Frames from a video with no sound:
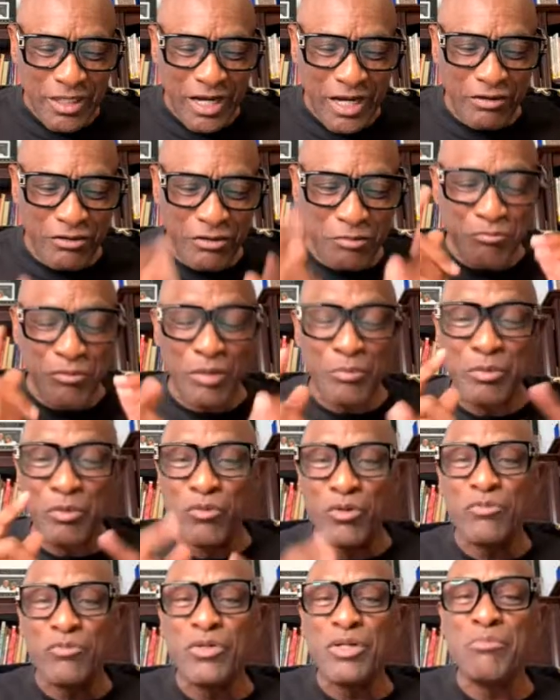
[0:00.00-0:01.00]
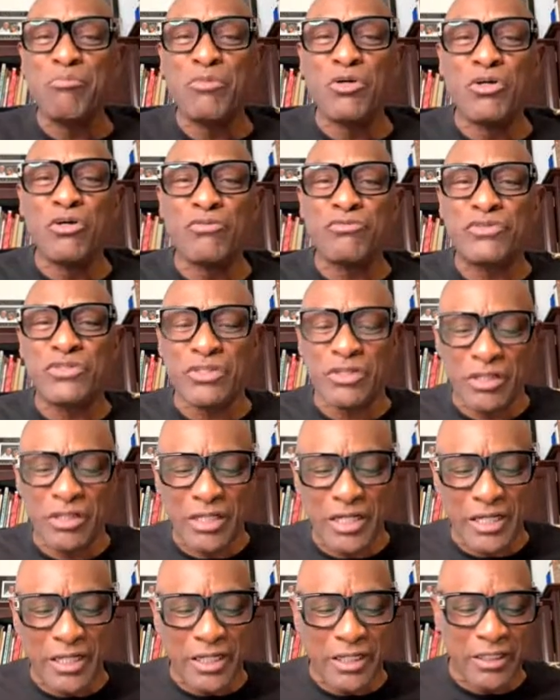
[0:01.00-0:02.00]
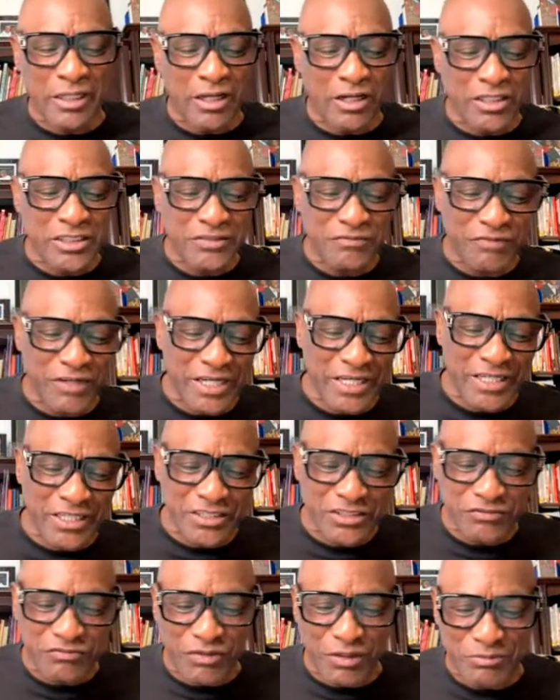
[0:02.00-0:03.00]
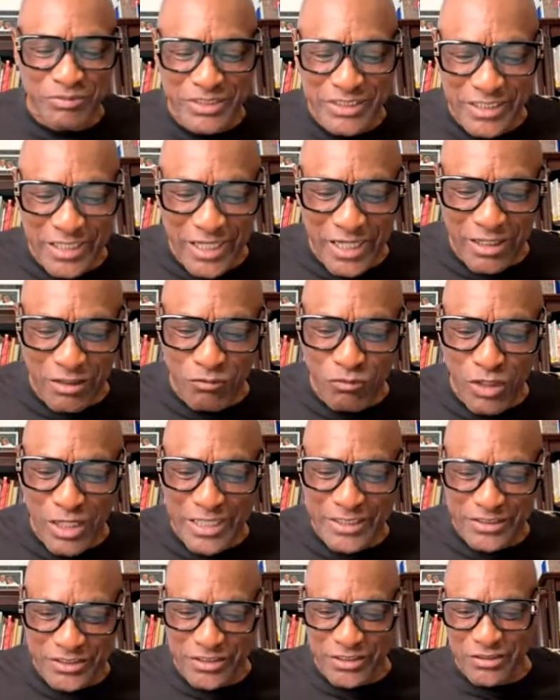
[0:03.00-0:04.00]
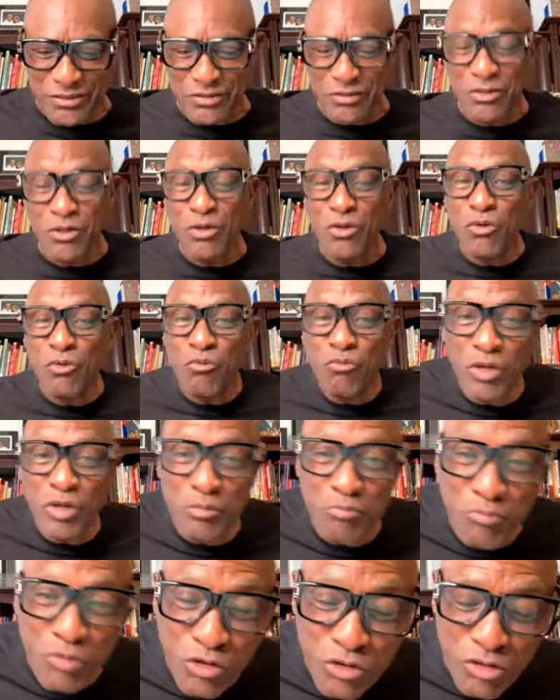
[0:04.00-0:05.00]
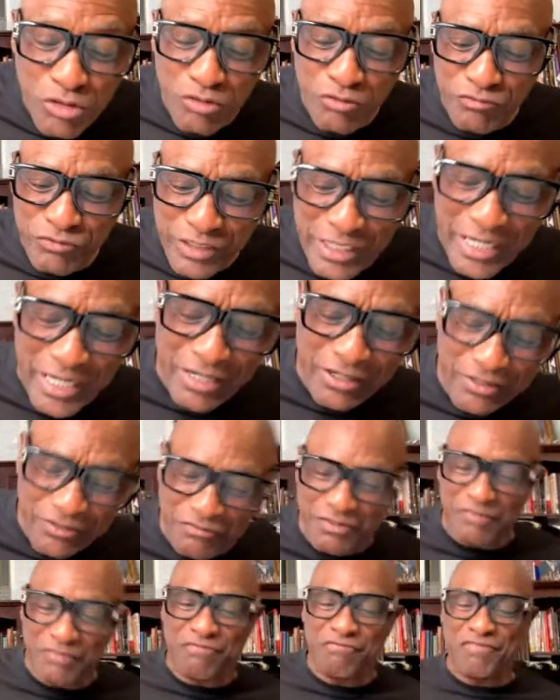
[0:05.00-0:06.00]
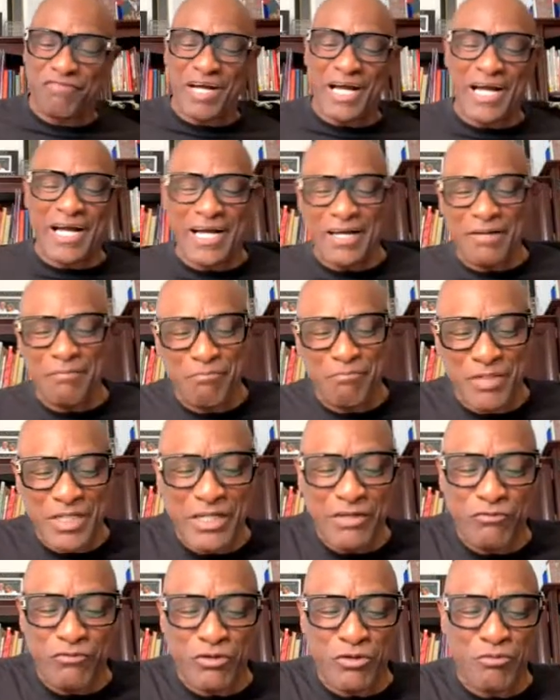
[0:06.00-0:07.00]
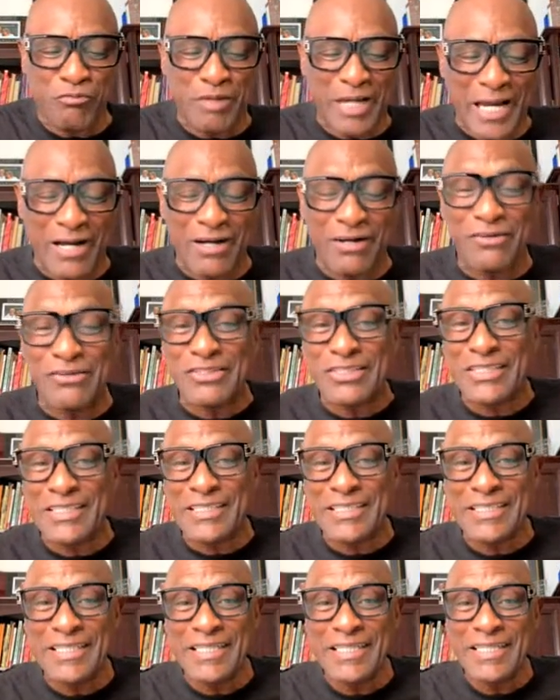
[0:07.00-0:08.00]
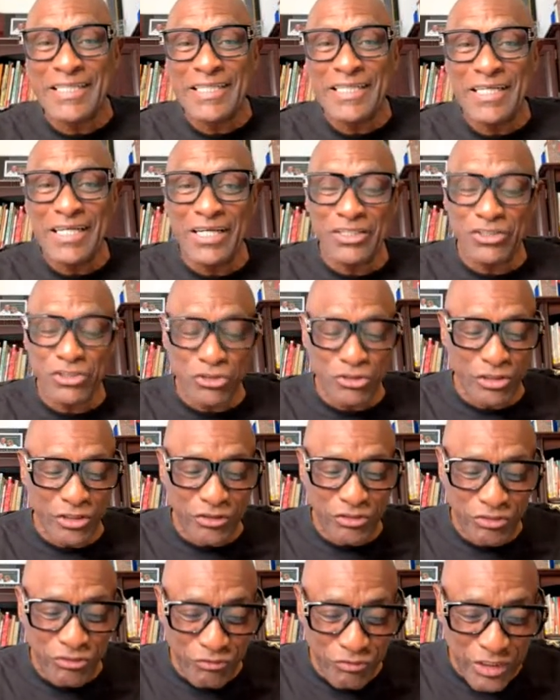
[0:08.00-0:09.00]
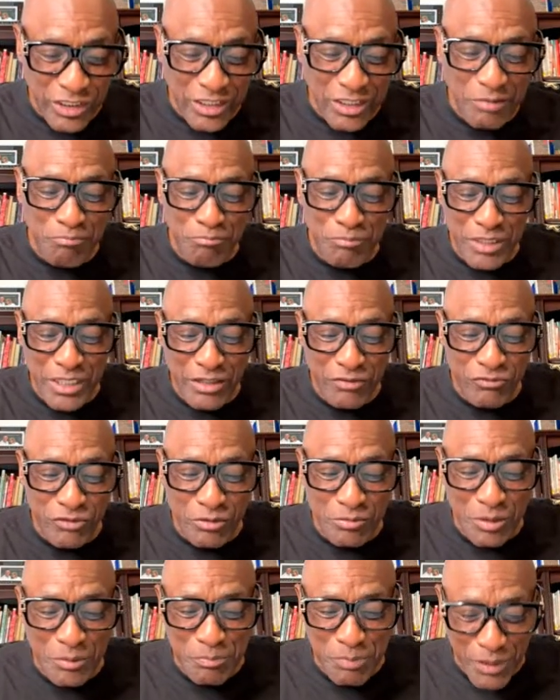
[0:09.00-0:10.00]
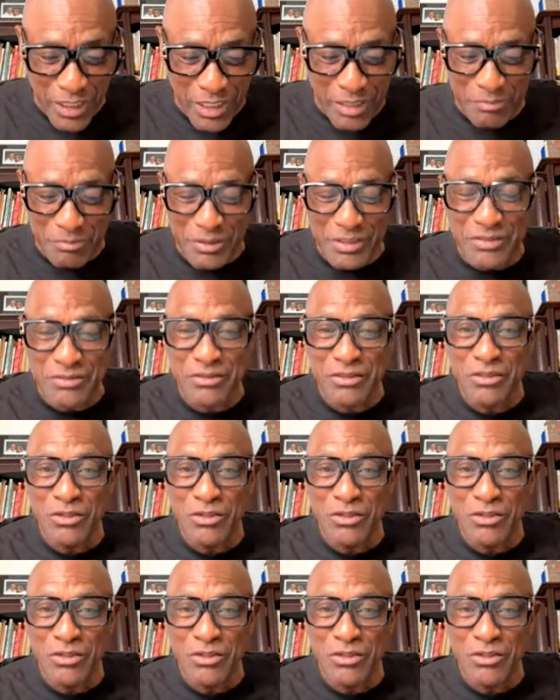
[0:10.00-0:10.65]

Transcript: I remember when we moved to uh, Las Vegas mm. from Seattle, Washington. We moved out of a five bedroom house into a three bedroom apartment.